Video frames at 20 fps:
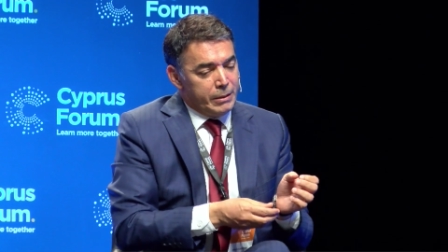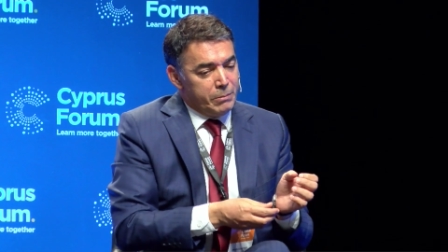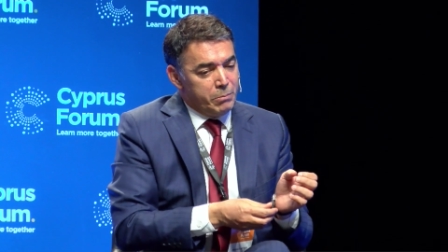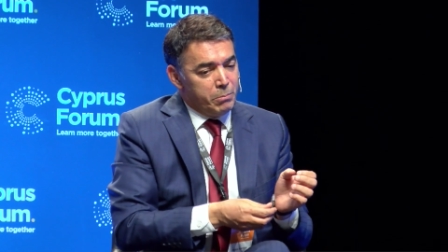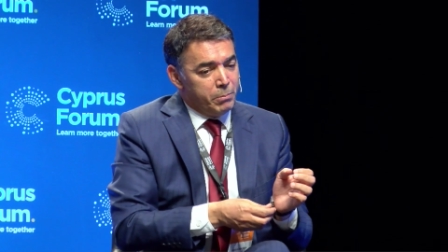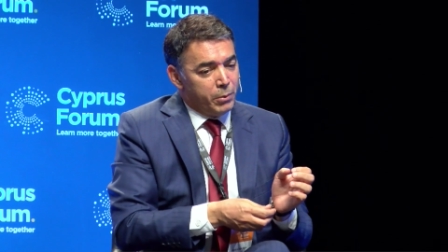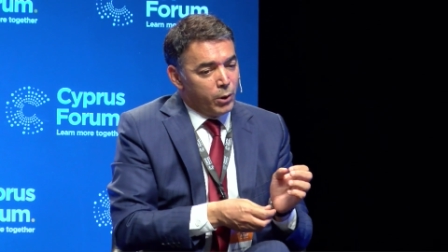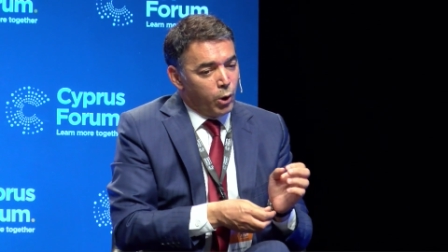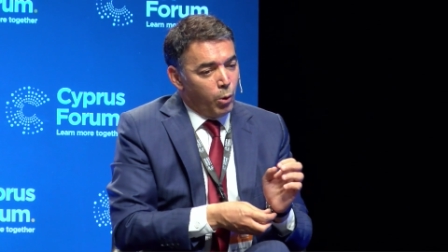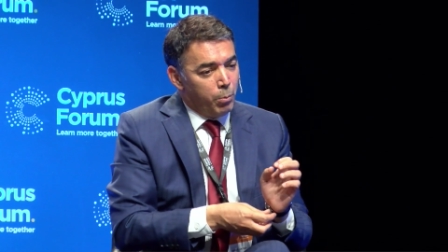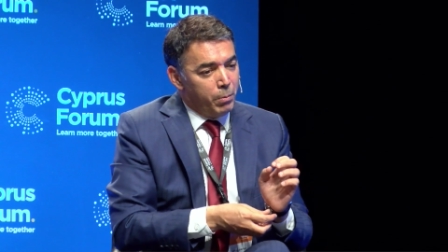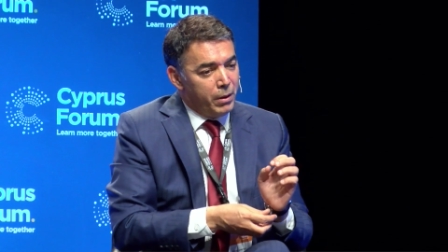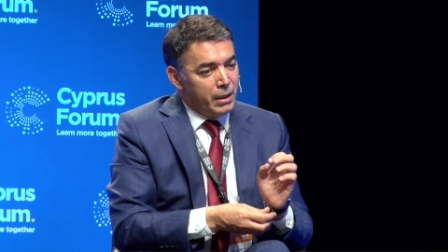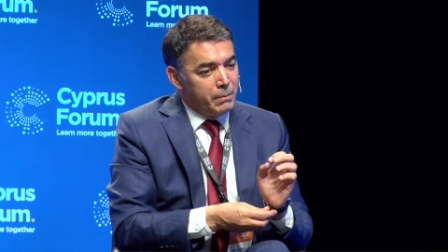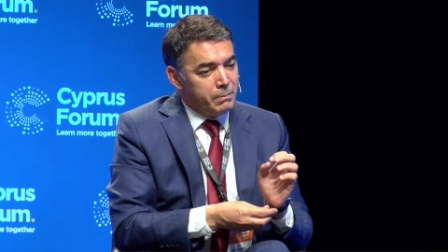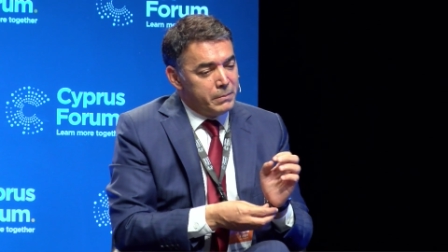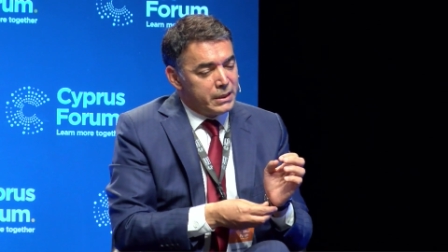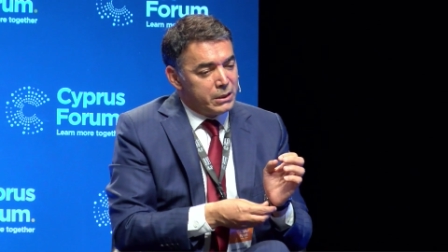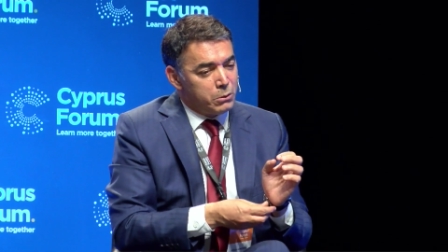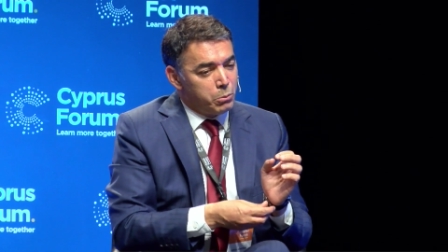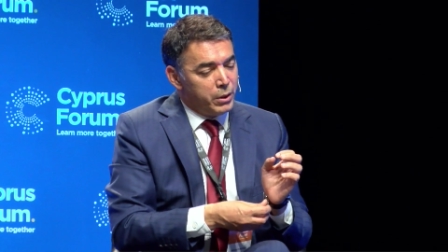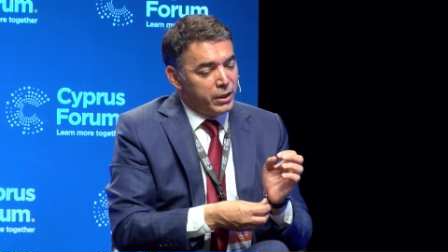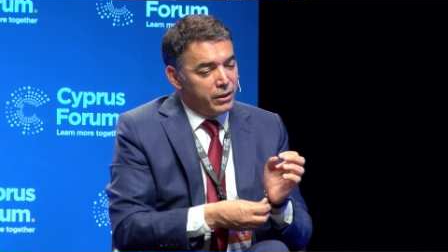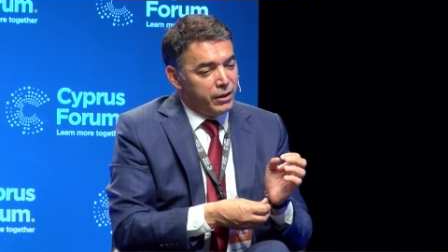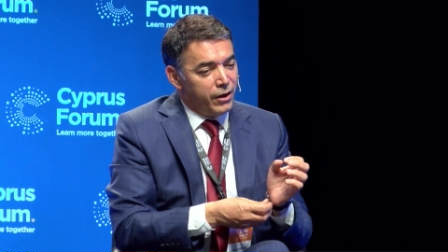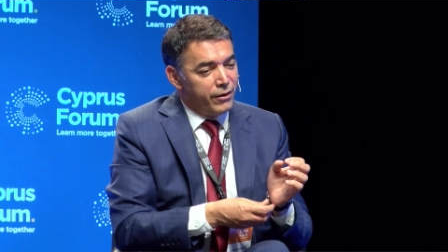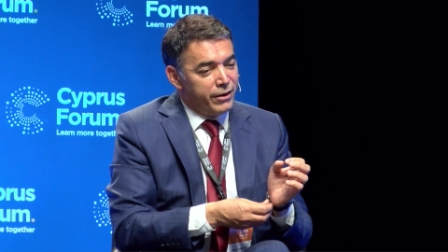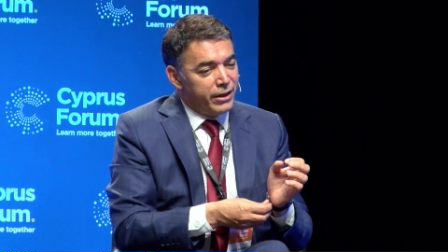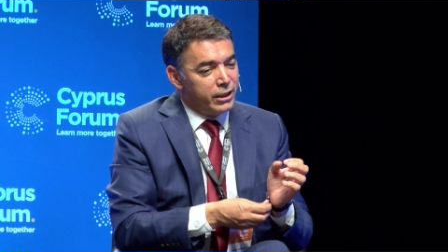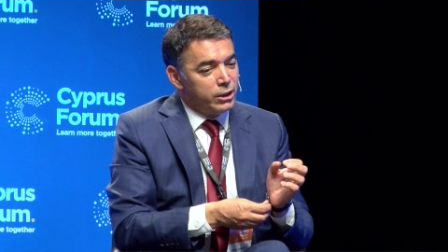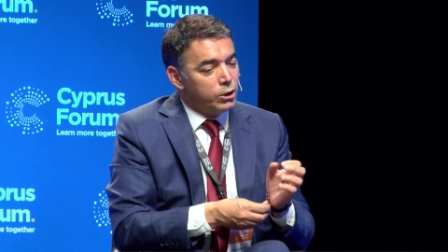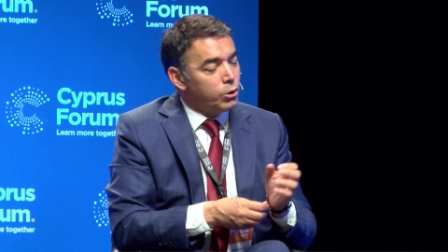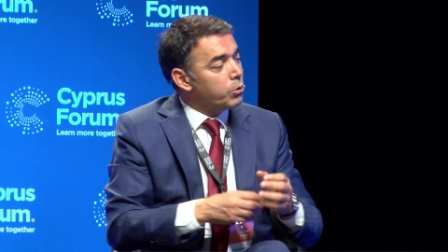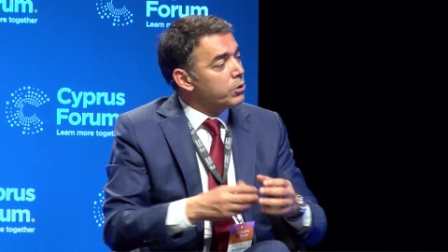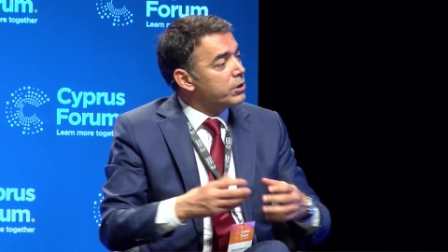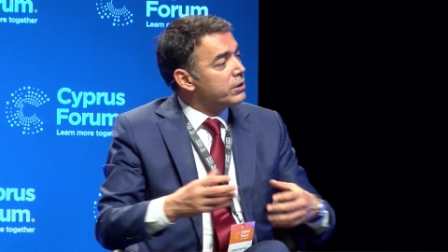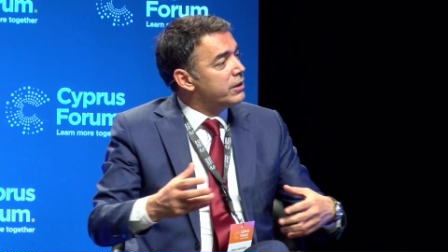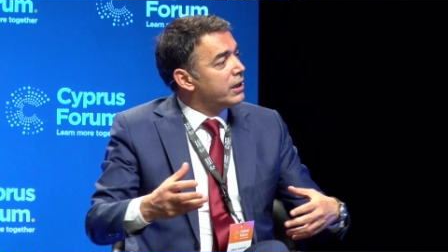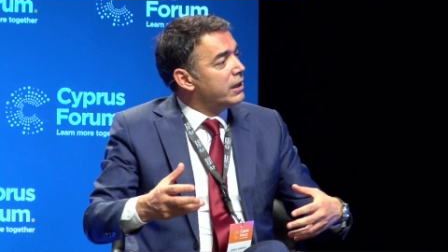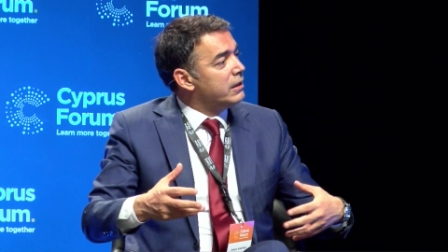problems, when they're
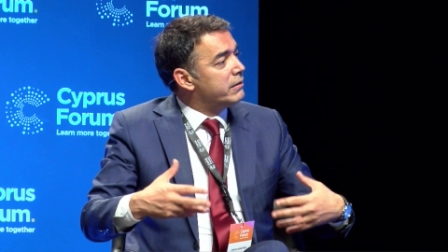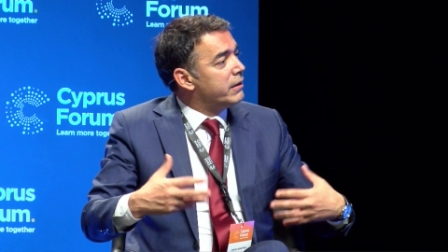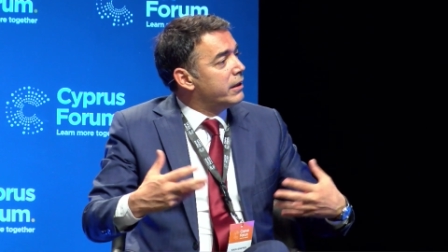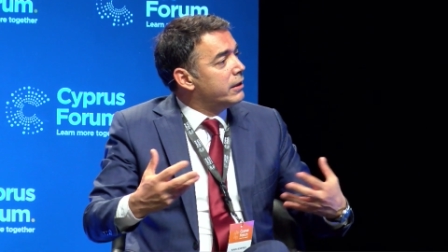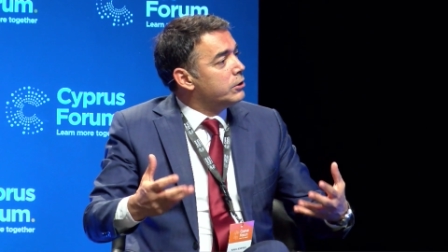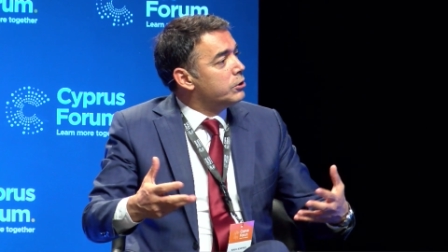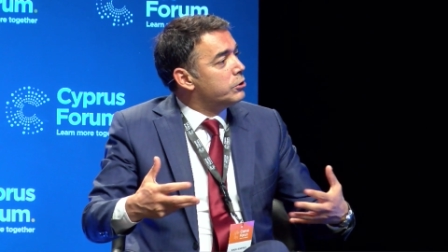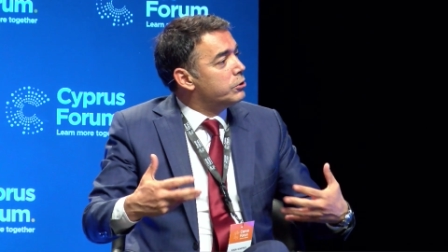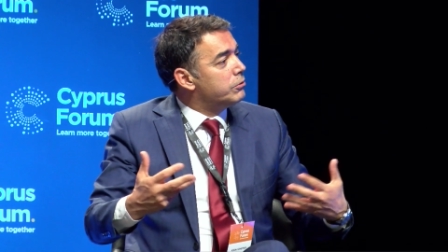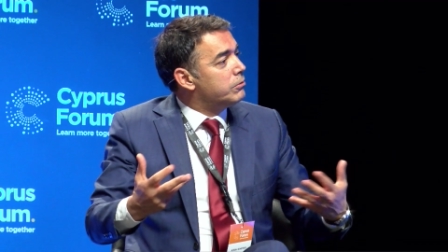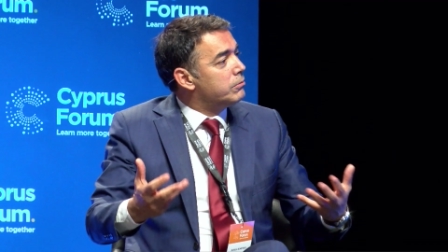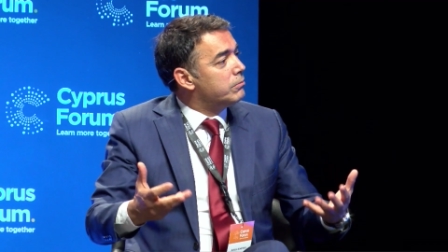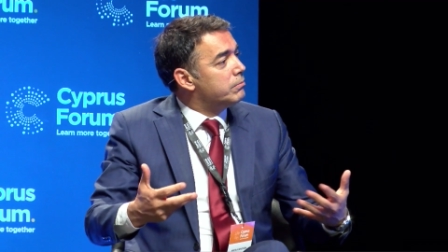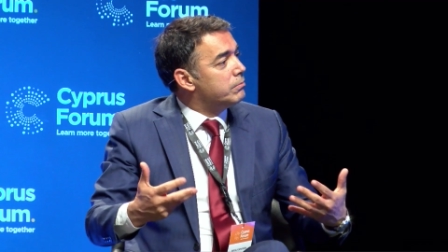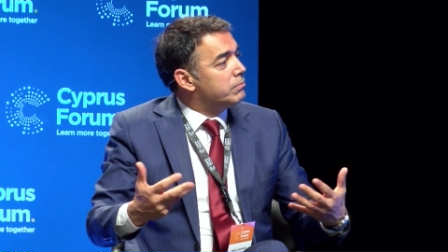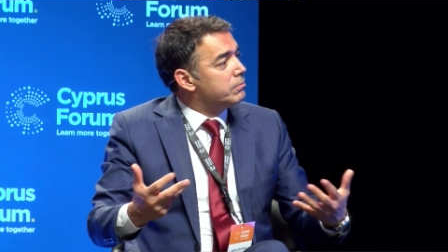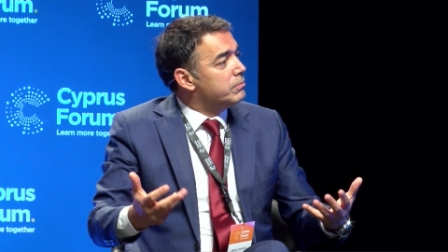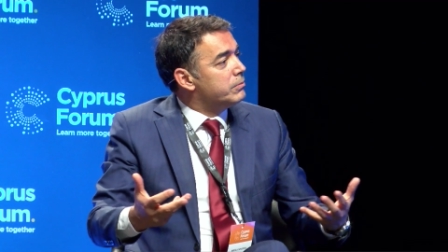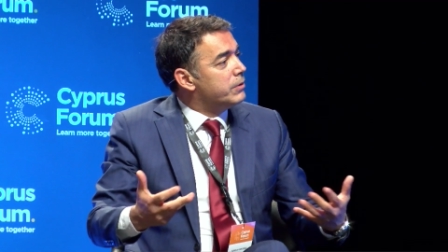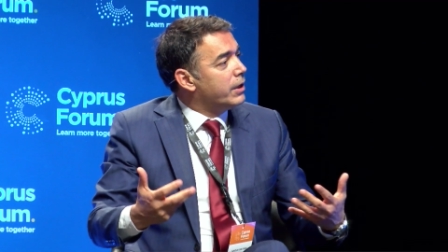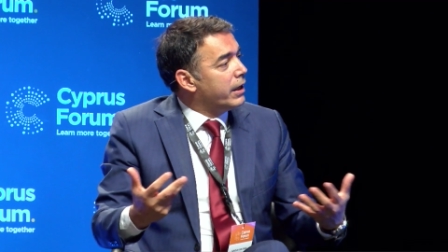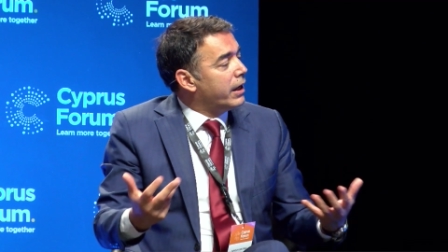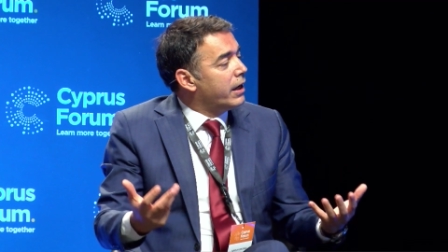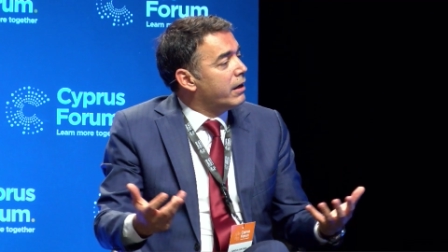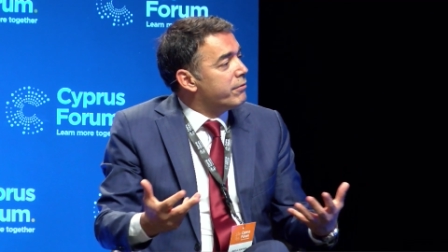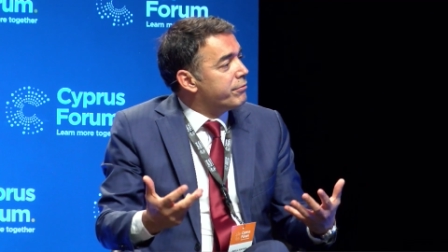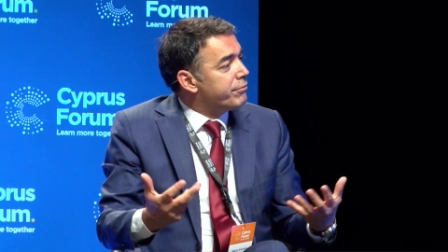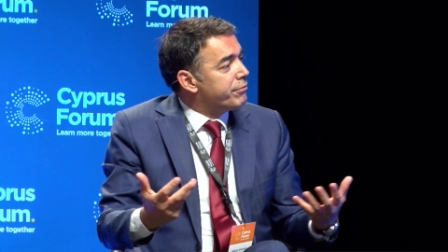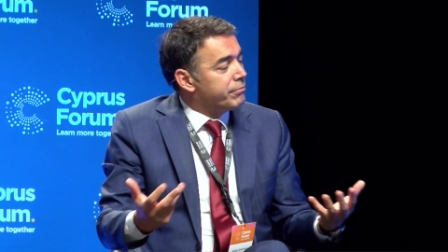ignored, they have